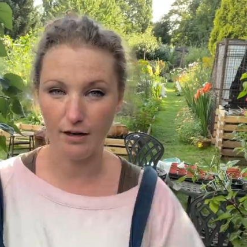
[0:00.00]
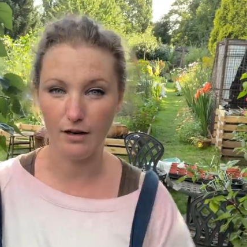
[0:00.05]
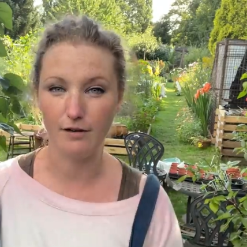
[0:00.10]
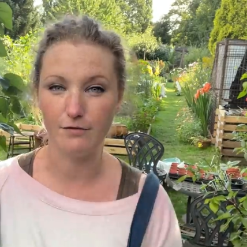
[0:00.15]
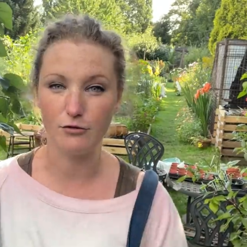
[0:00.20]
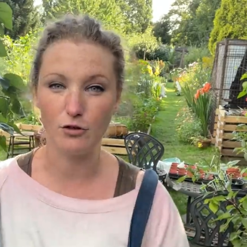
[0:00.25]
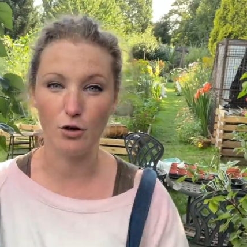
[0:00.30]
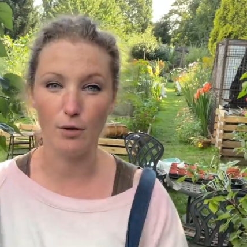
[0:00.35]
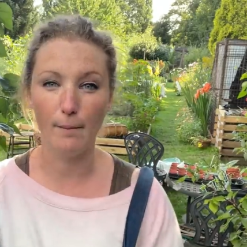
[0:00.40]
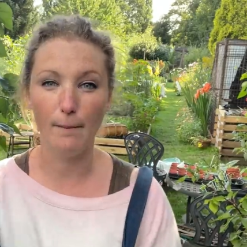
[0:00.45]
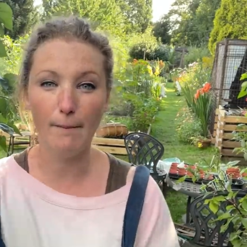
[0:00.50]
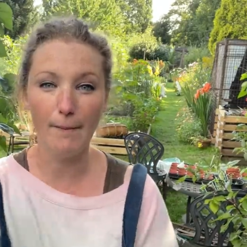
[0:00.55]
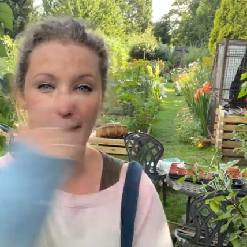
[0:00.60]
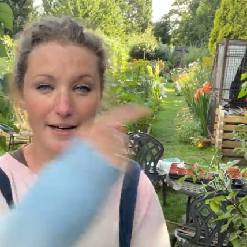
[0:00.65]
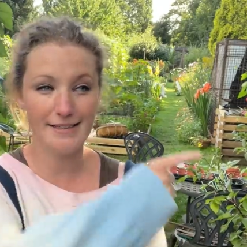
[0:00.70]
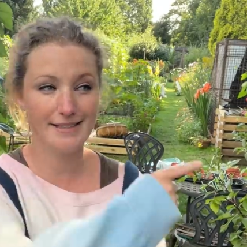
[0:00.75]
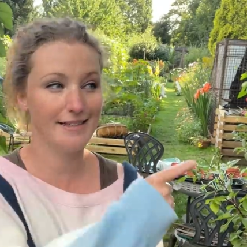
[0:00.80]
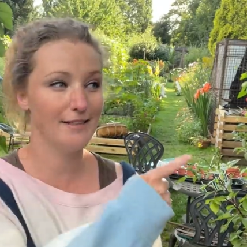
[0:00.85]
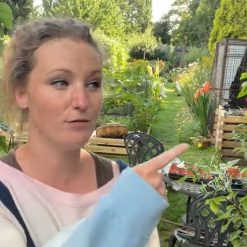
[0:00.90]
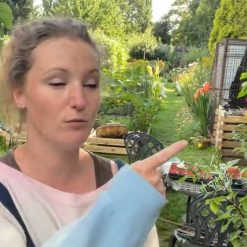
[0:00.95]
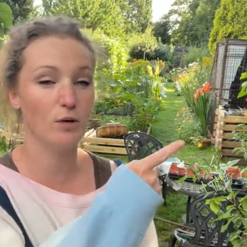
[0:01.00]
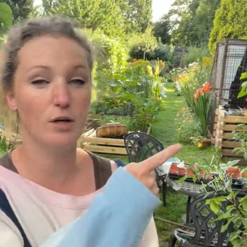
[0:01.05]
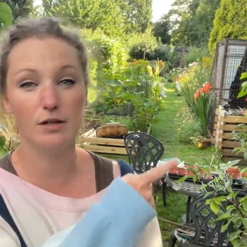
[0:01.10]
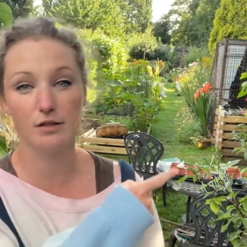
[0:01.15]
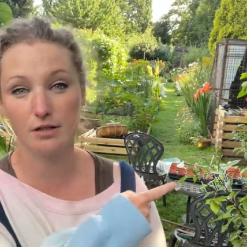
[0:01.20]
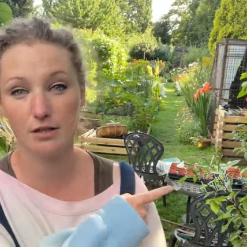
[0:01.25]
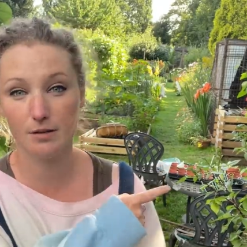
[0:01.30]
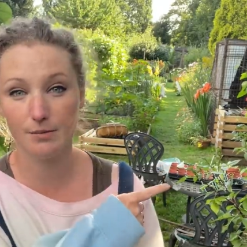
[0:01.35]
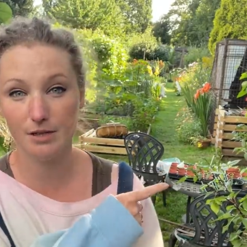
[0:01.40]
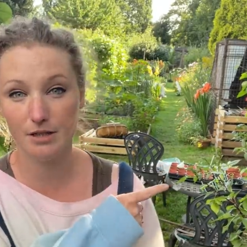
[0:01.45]
I've got massive
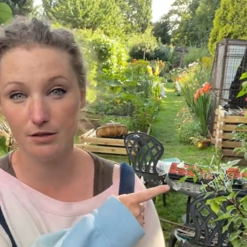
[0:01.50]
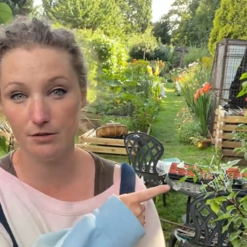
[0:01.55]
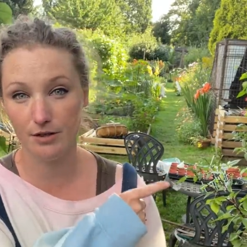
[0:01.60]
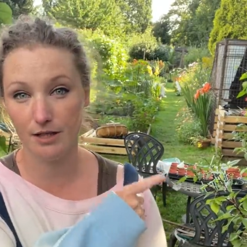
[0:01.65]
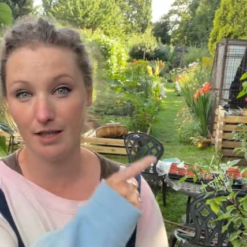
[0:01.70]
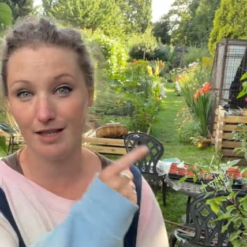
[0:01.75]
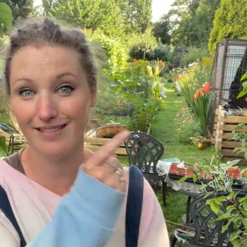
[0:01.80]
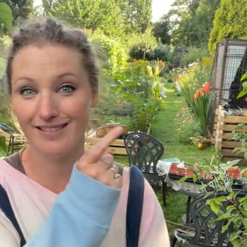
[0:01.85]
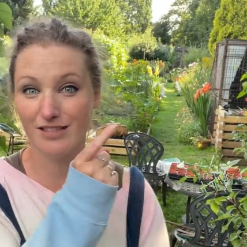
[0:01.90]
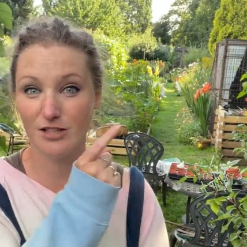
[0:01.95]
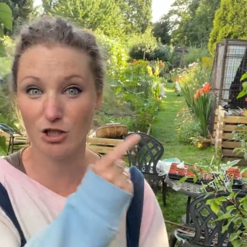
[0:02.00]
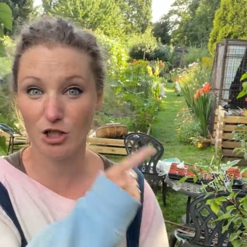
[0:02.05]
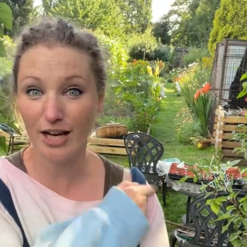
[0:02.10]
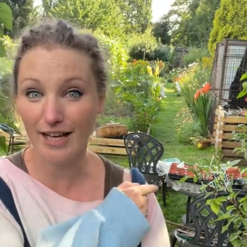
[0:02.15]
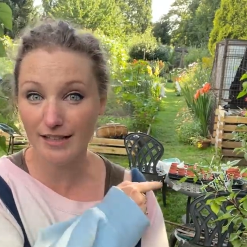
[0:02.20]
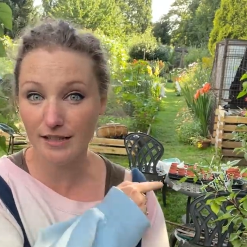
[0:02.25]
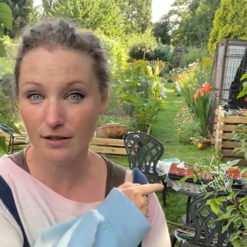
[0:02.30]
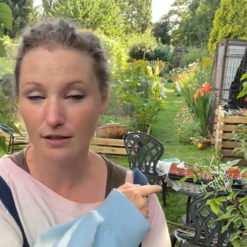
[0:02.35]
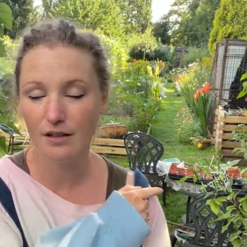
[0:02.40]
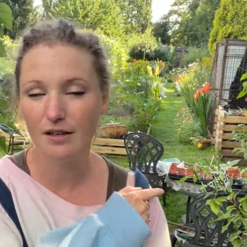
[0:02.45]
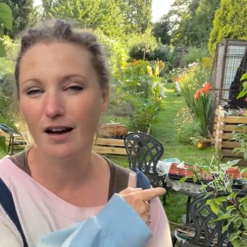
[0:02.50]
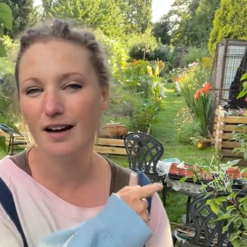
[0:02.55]
works to be doing in the shed.